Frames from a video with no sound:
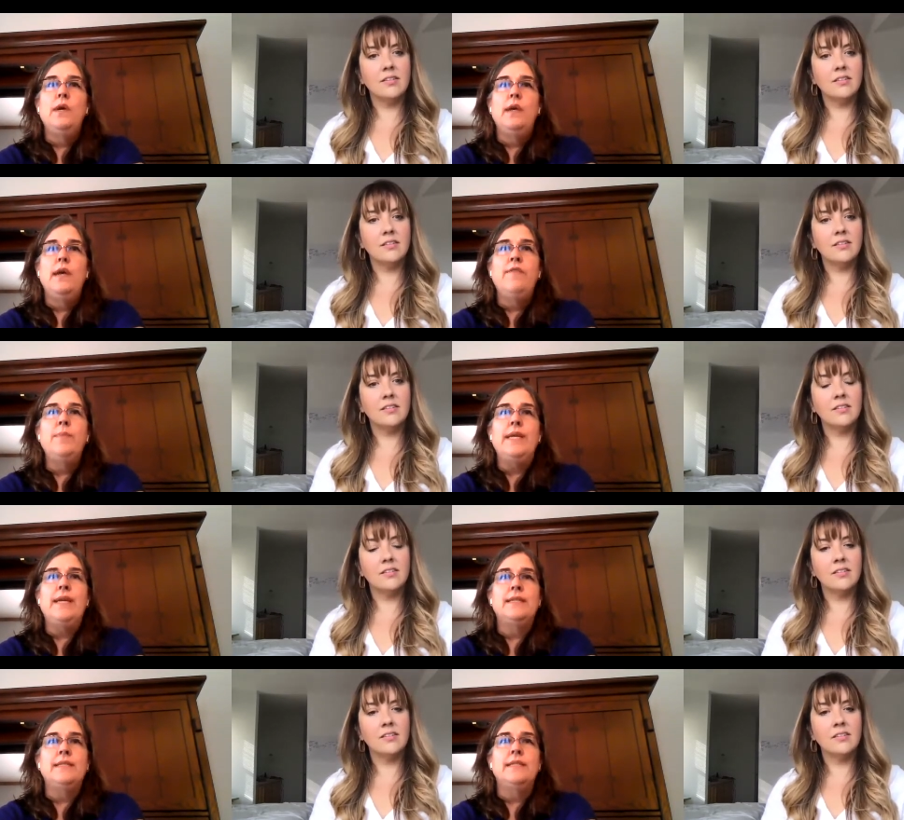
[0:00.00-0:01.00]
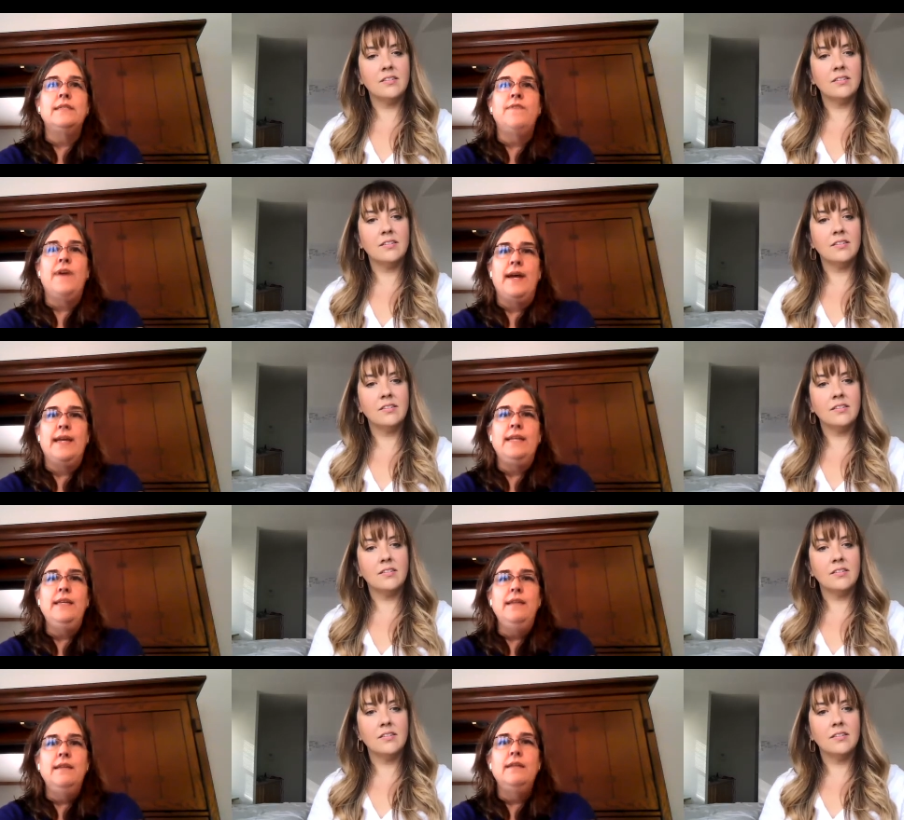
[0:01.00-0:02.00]
Speaker 1: everybody gets to define
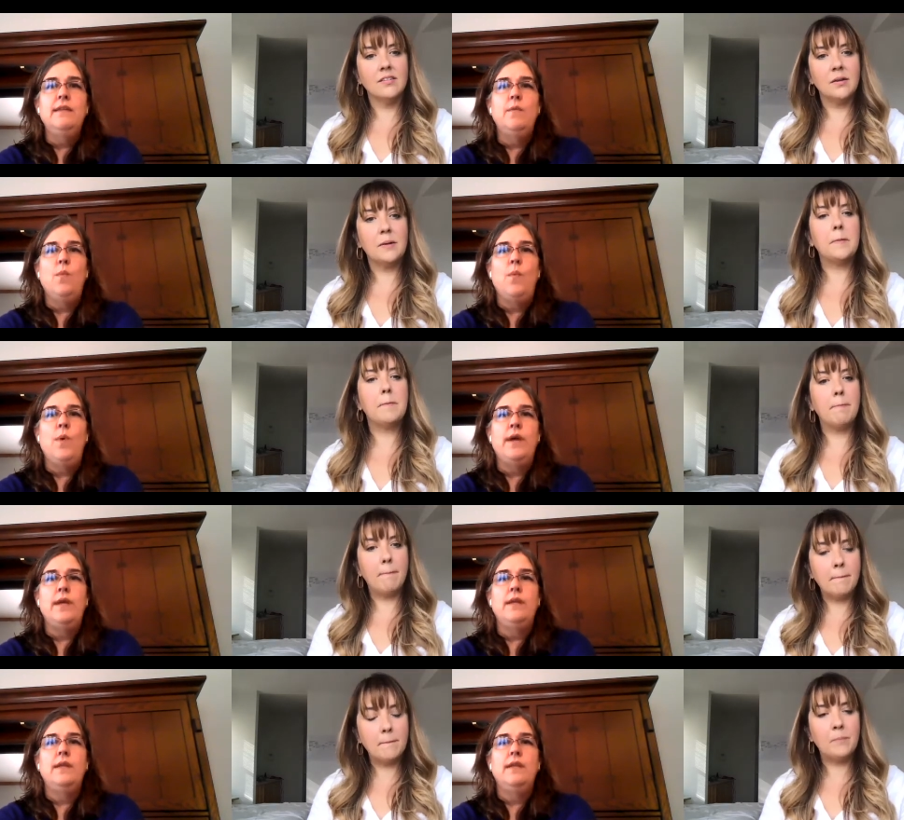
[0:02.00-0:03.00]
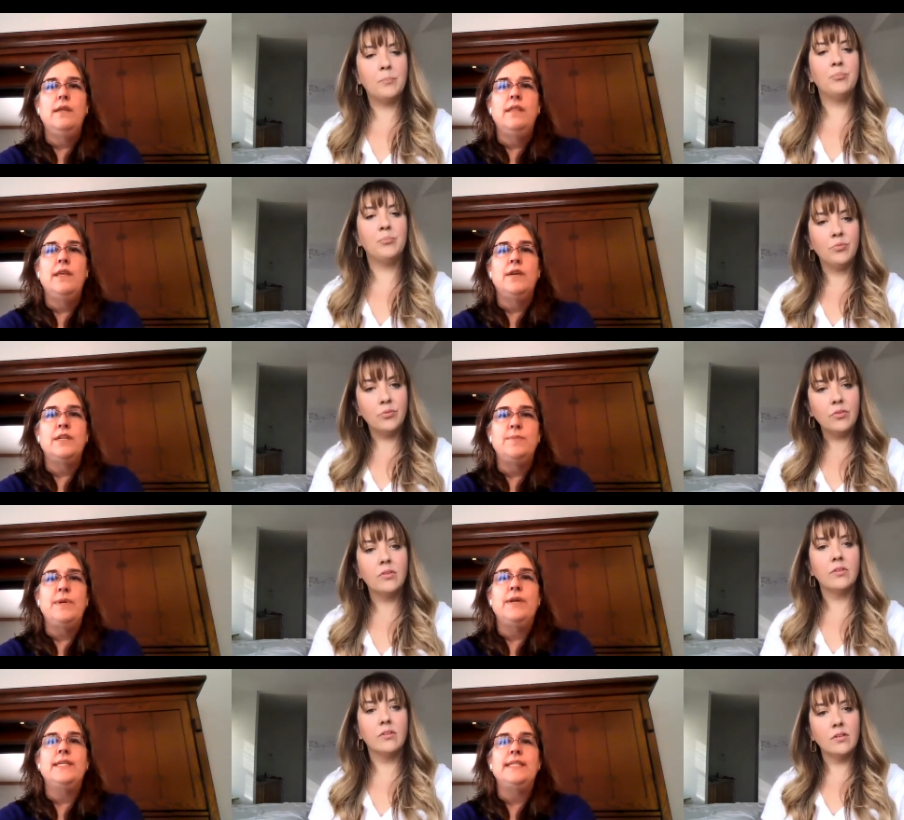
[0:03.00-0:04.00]
what their
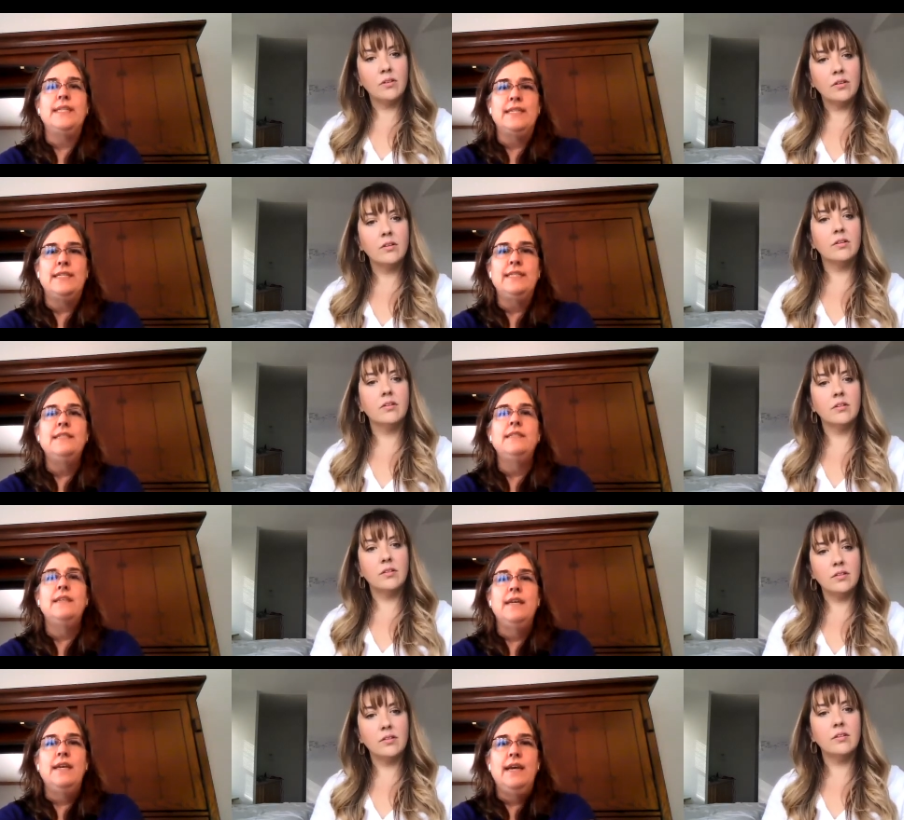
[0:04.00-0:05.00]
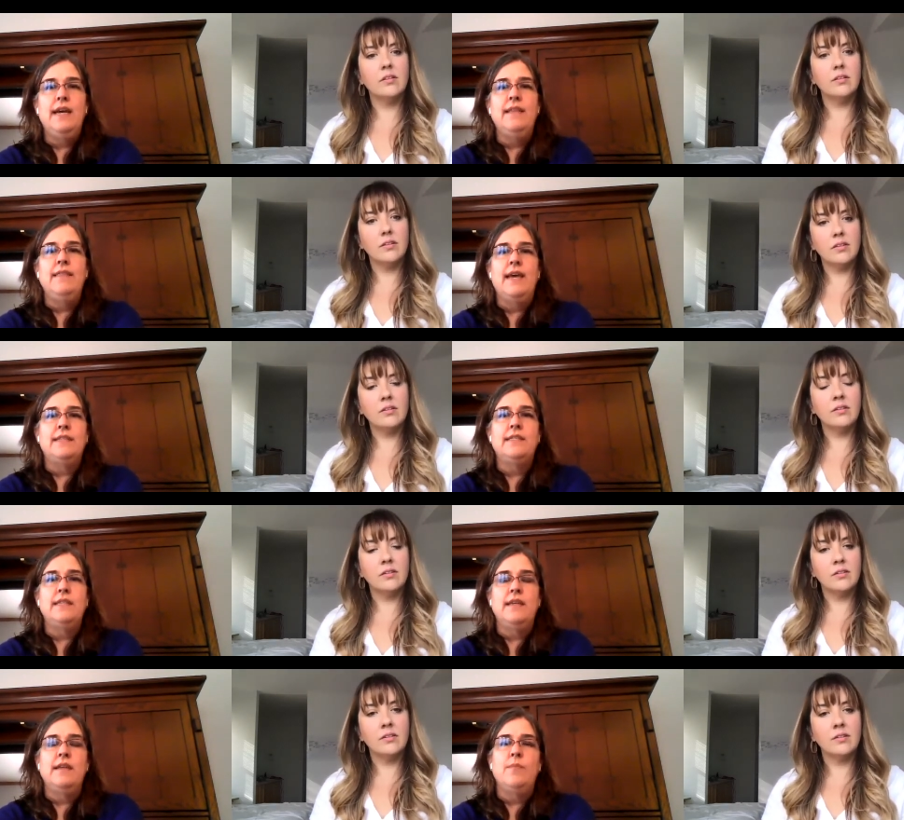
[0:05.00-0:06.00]
experience is
Speaker 2: and that's
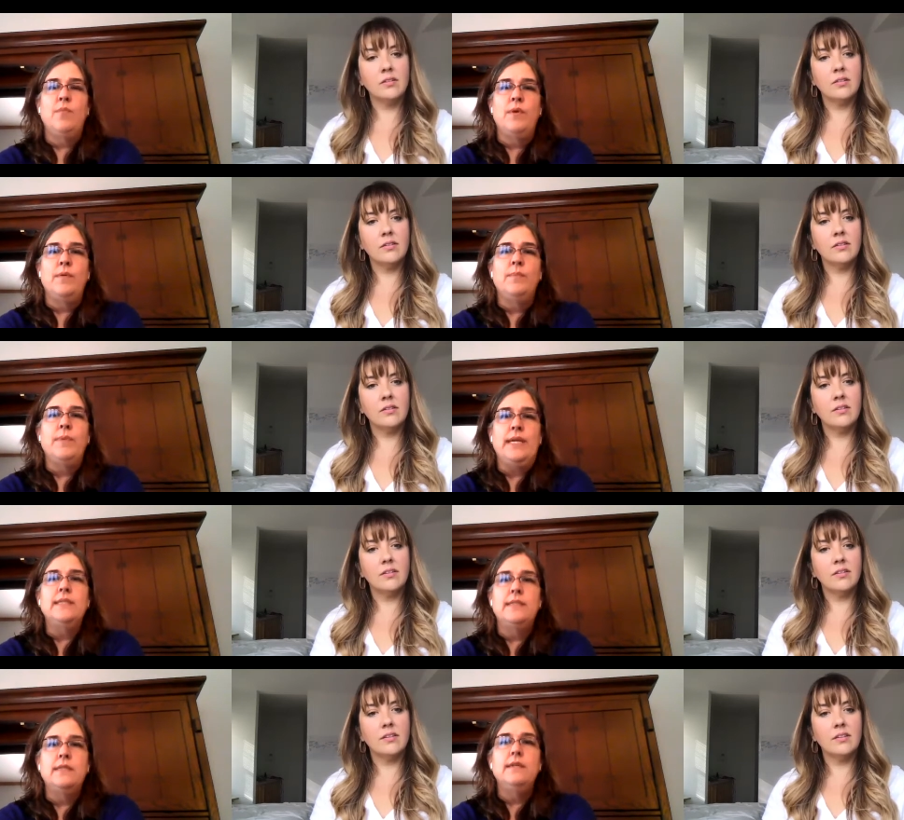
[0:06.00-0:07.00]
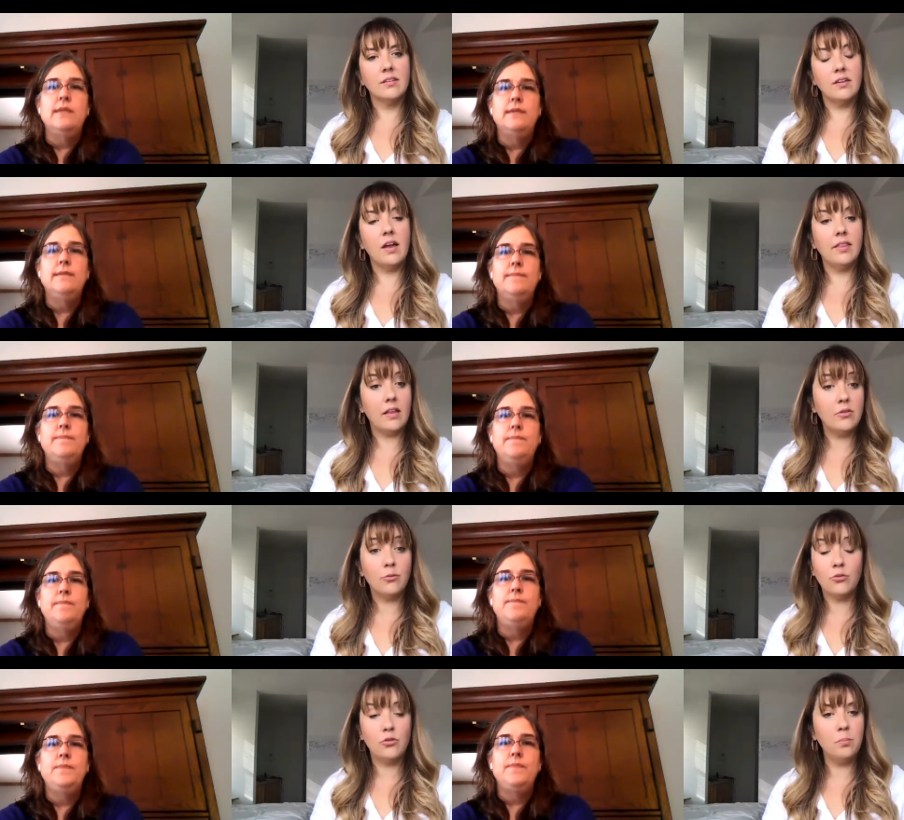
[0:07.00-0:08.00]
an important piece yeah that's
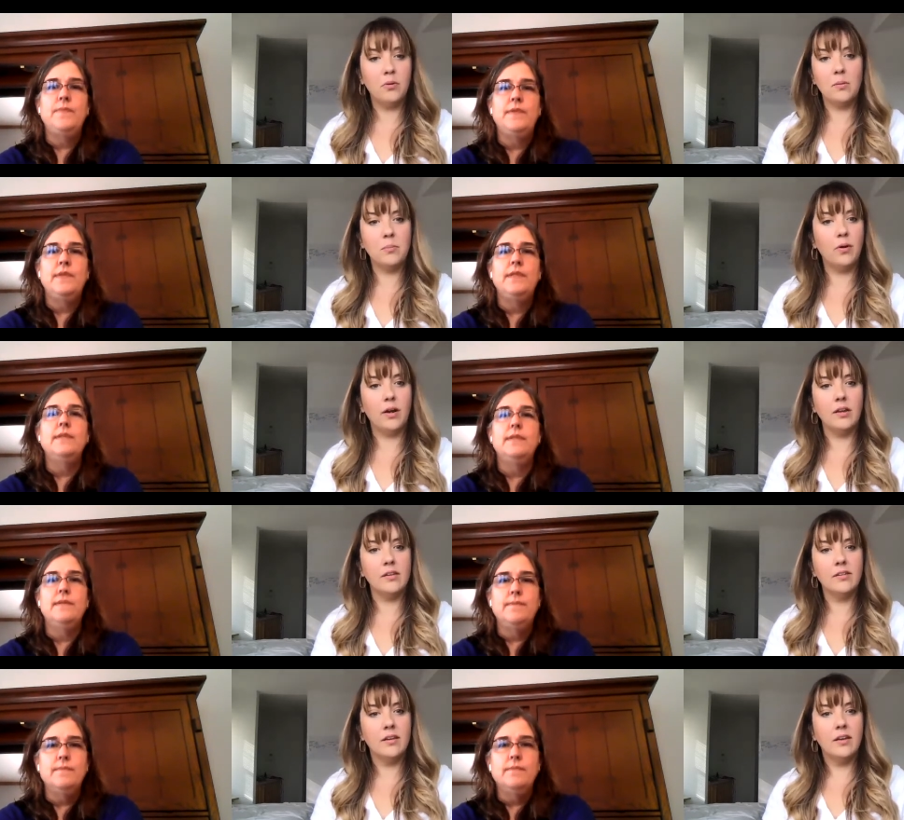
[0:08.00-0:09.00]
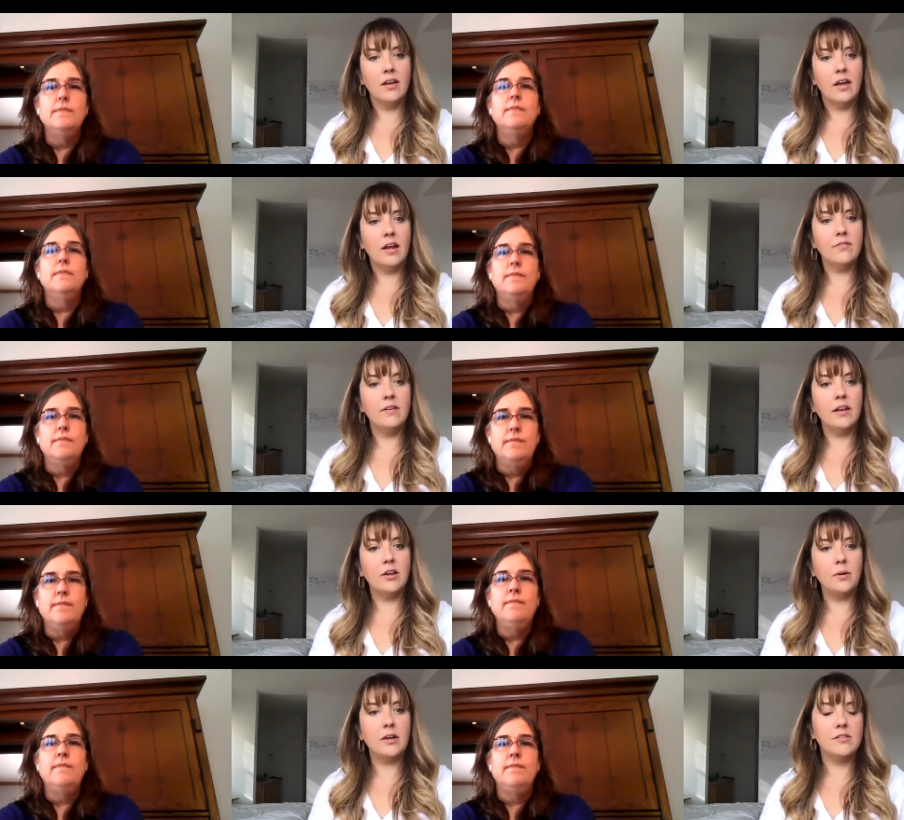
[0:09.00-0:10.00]
super important and i feel like
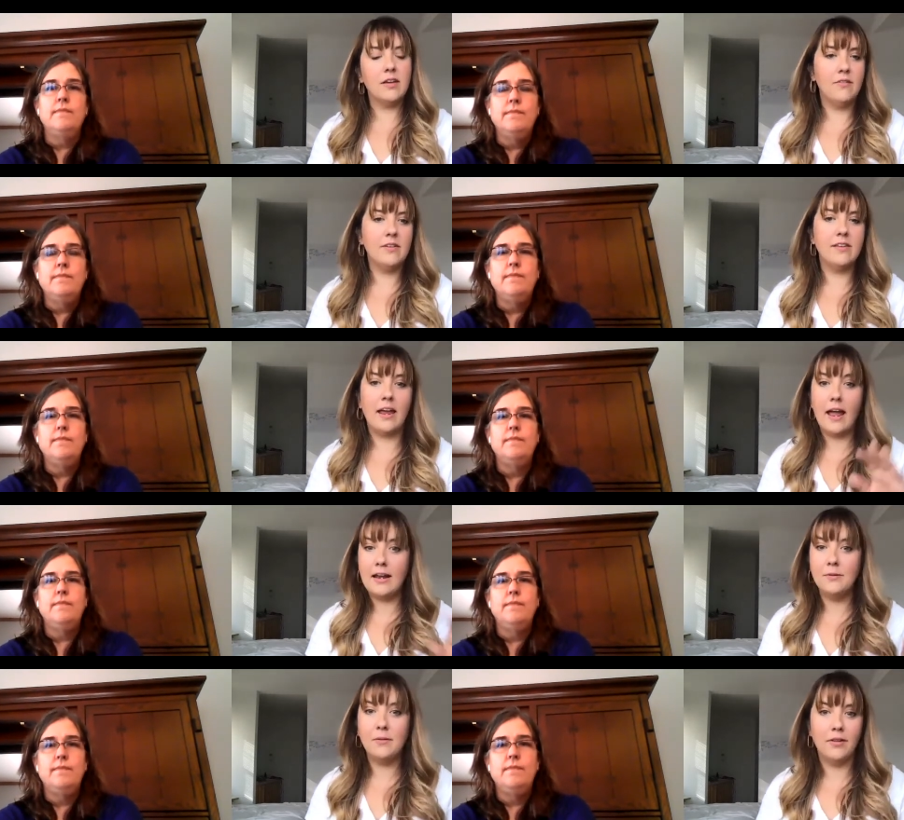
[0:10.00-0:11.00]
we could dive into any one